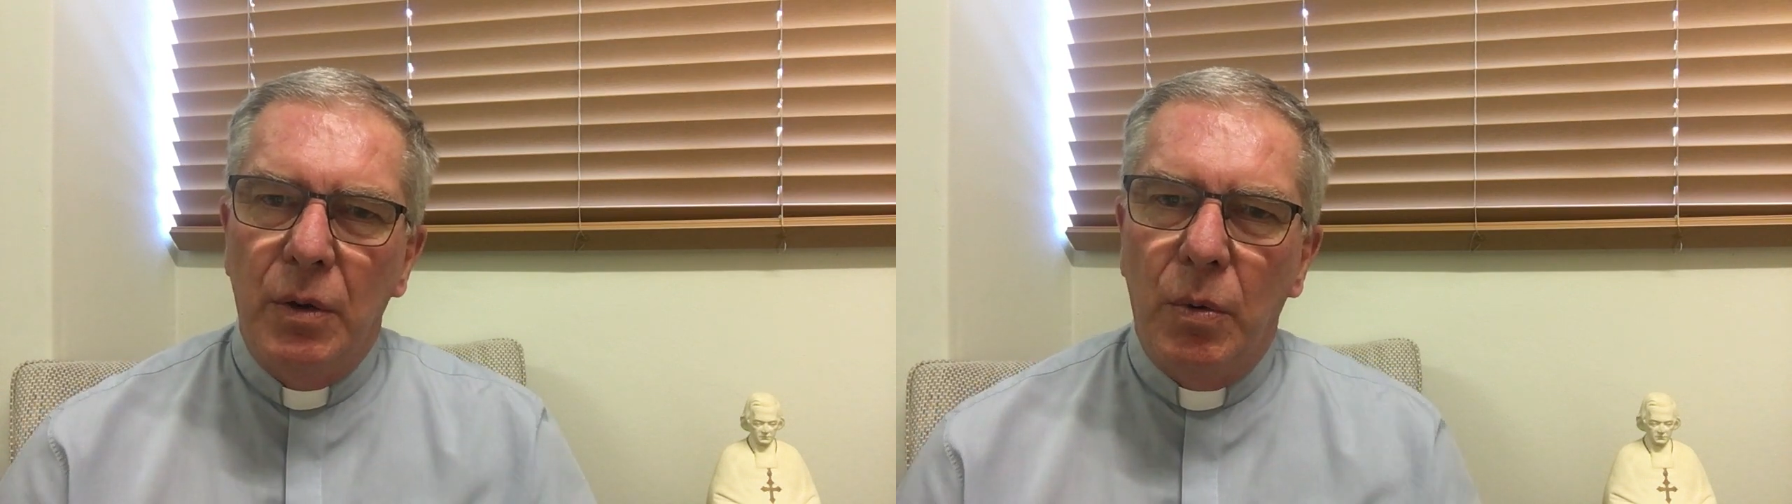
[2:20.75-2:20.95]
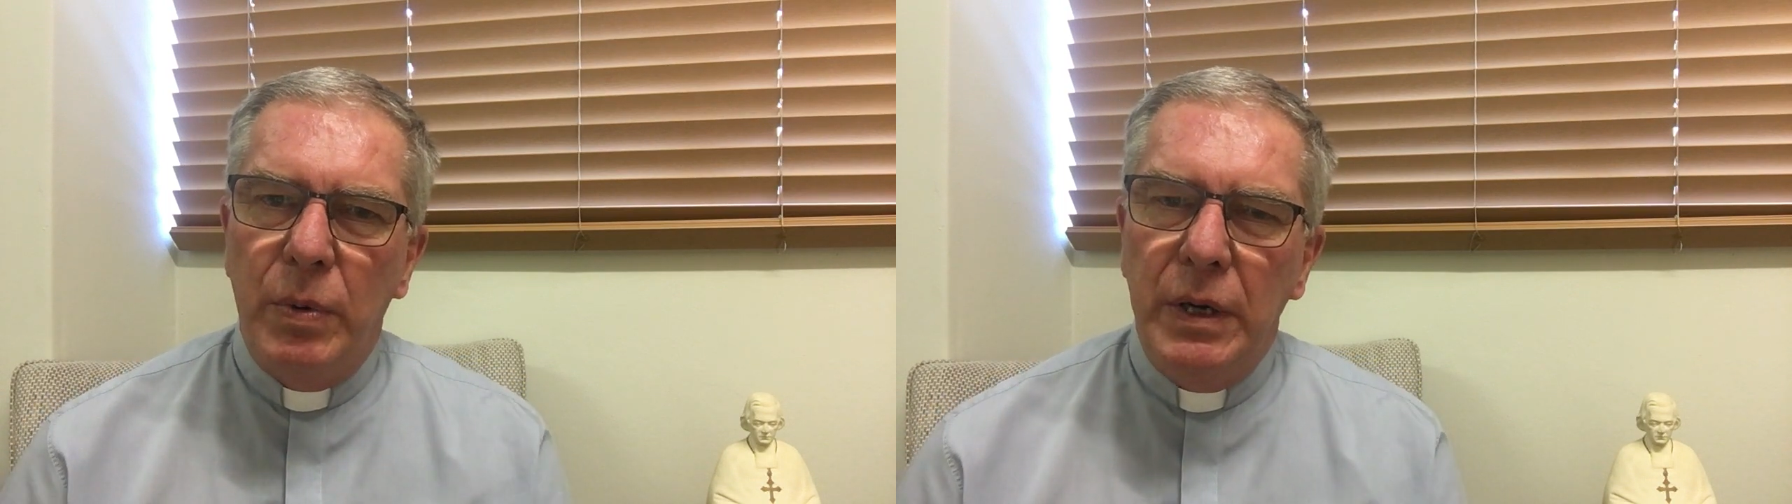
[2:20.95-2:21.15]

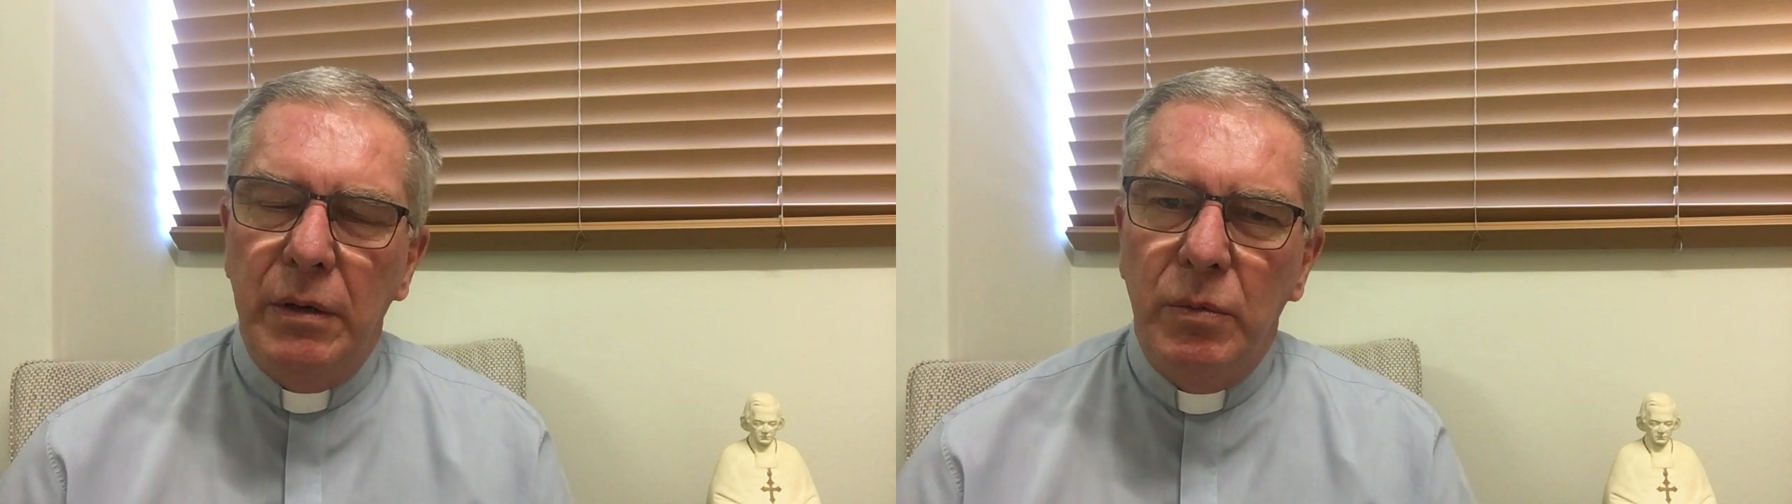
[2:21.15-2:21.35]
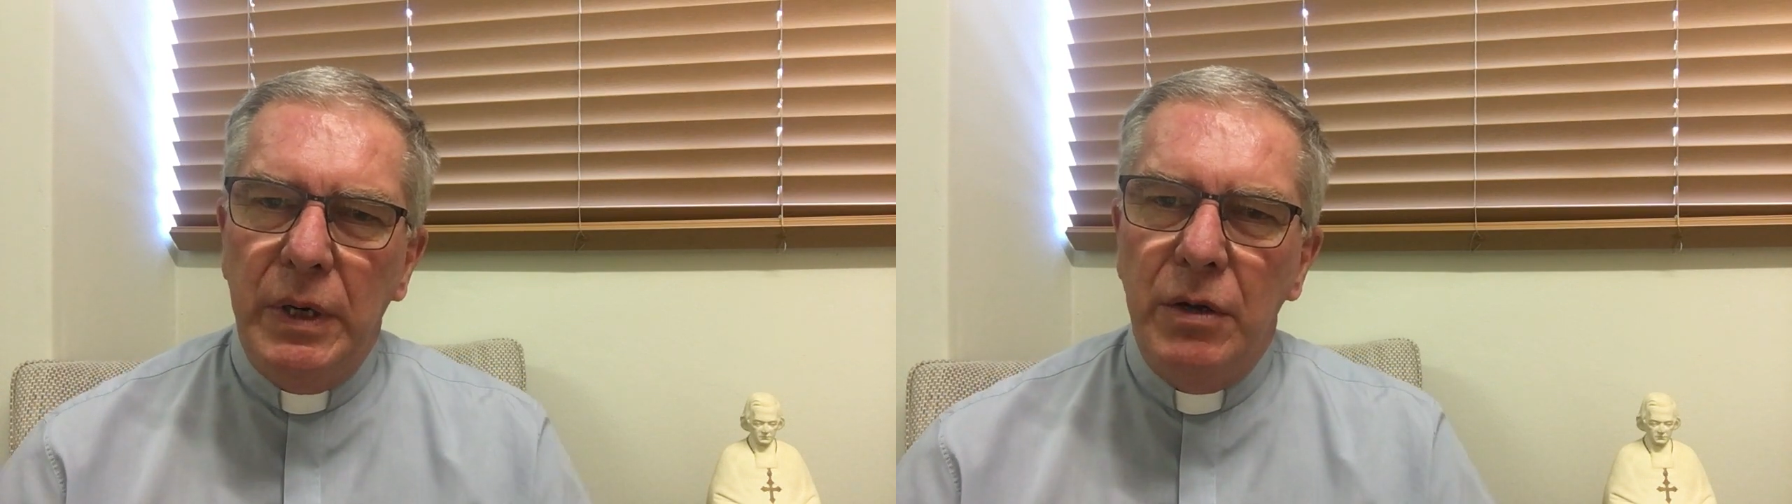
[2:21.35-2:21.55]

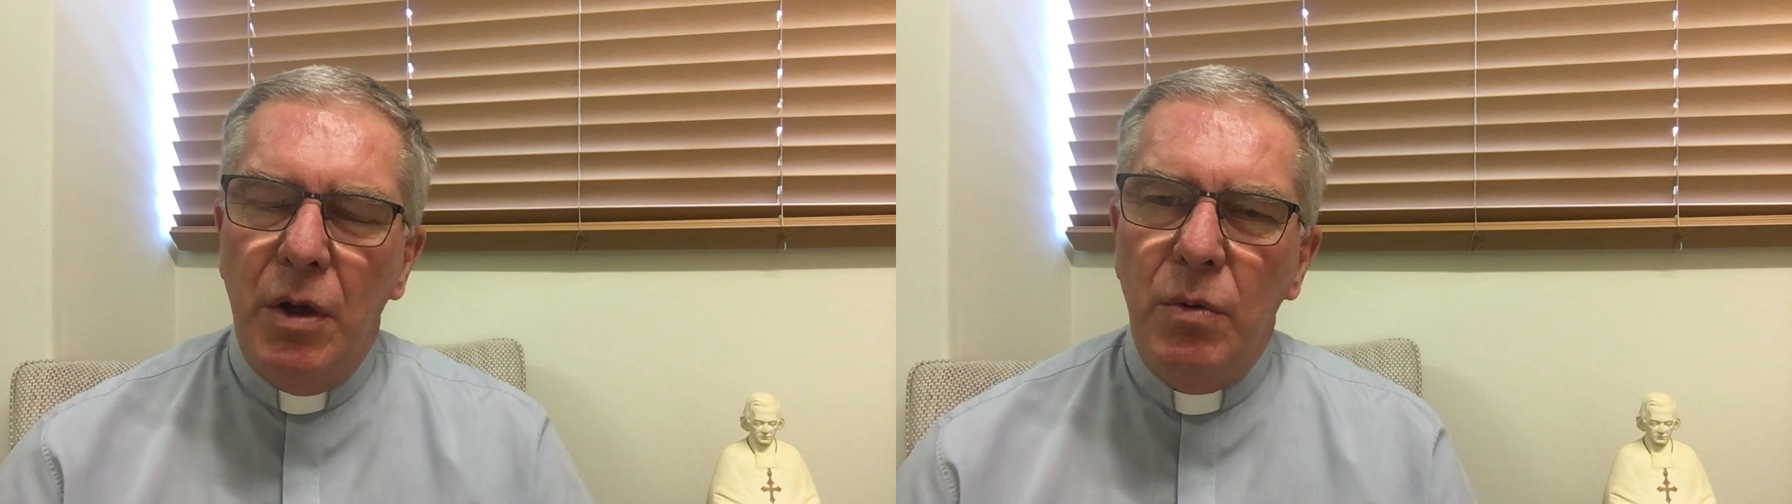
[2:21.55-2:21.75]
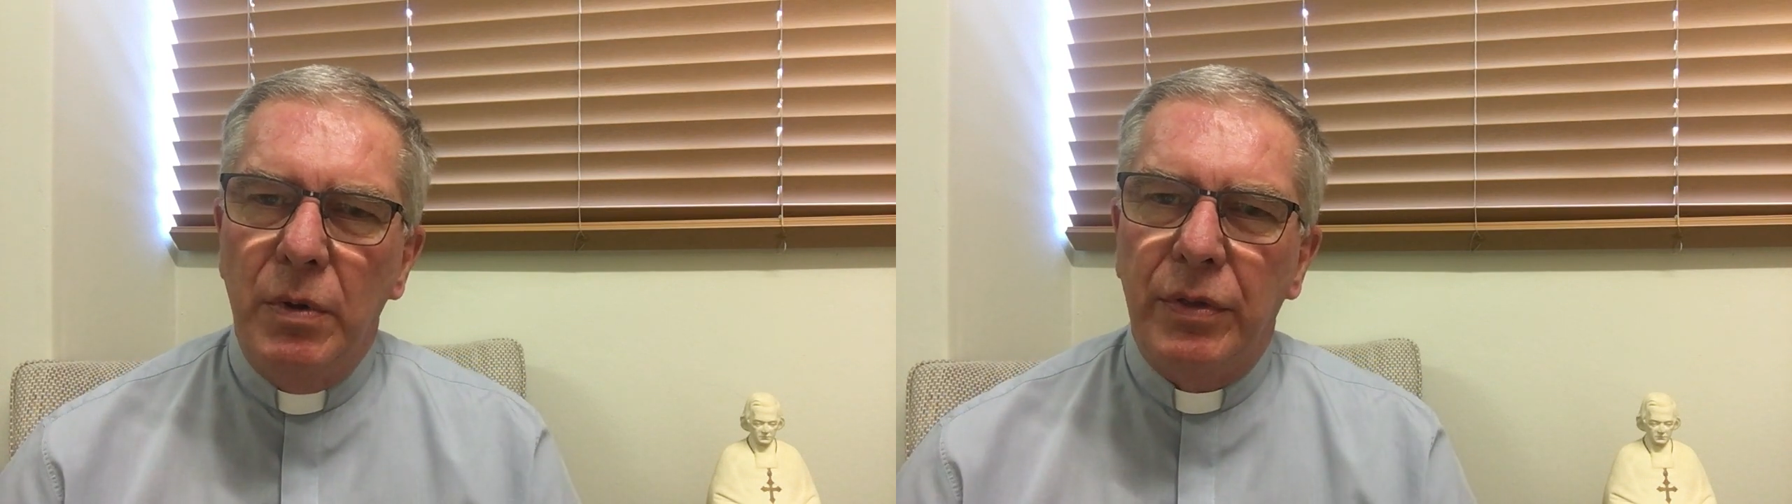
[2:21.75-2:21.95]
We
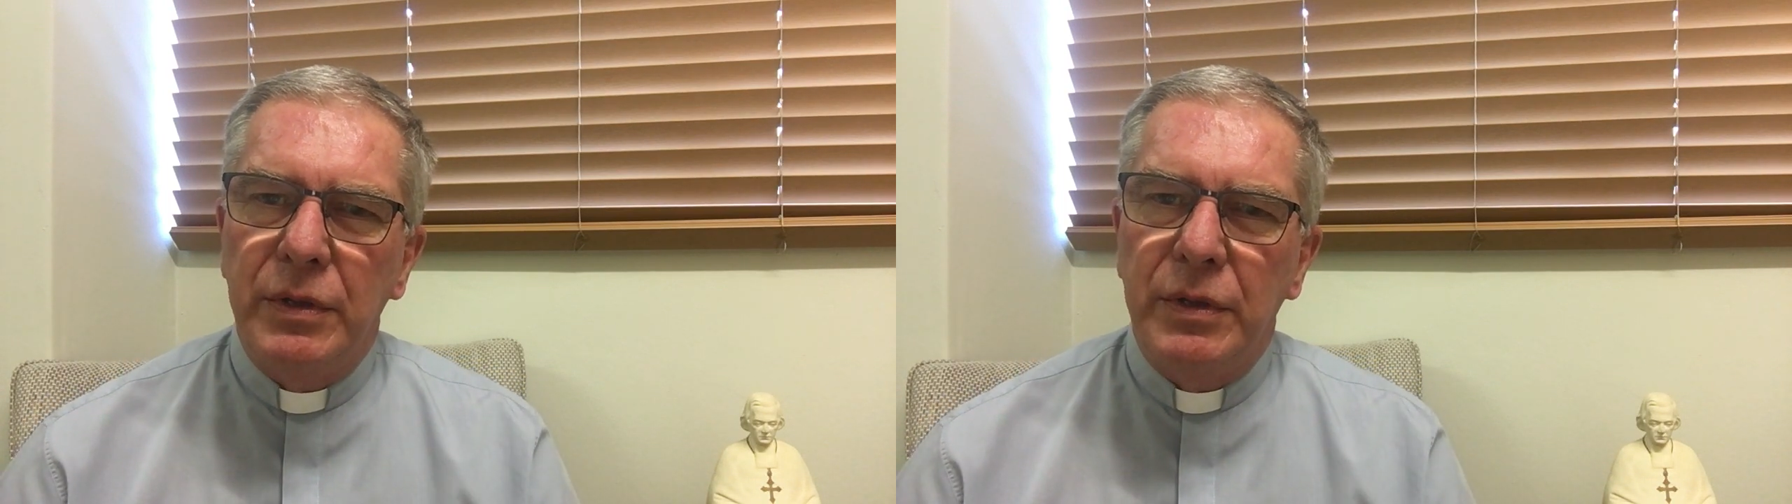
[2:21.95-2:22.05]
know what